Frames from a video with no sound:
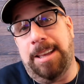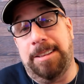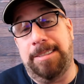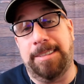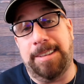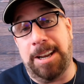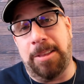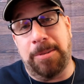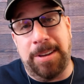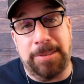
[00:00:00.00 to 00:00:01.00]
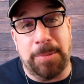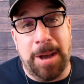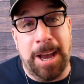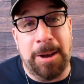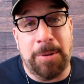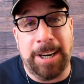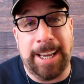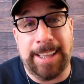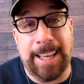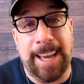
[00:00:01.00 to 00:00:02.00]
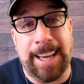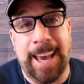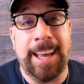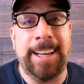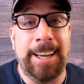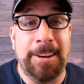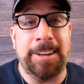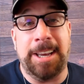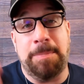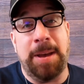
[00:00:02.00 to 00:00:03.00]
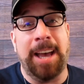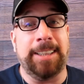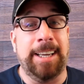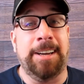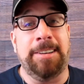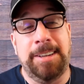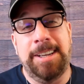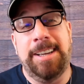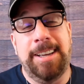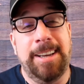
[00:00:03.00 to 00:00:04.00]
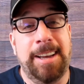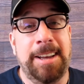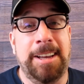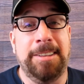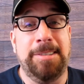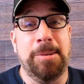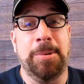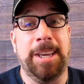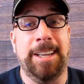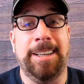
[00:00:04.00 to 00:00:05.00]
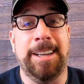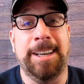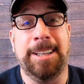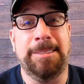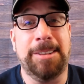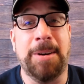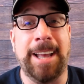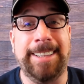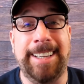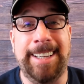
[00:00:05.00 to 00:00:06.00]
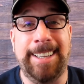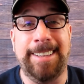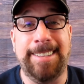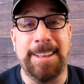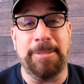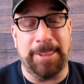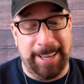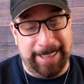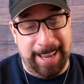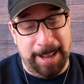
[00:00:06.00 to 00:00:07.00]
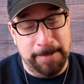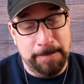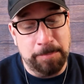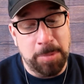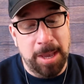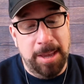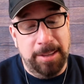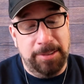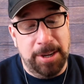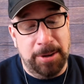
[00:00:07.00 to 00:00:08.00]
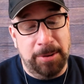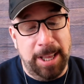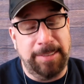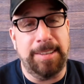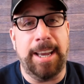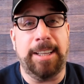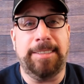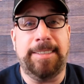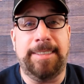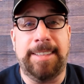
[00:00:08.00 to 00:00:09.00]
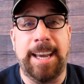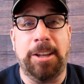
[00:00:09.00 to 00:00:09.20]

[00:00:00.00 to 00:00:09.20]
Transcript: it's another reason why I want to get the heck out of here and get back there, so we can go out to eat and stuff like that. So let's take a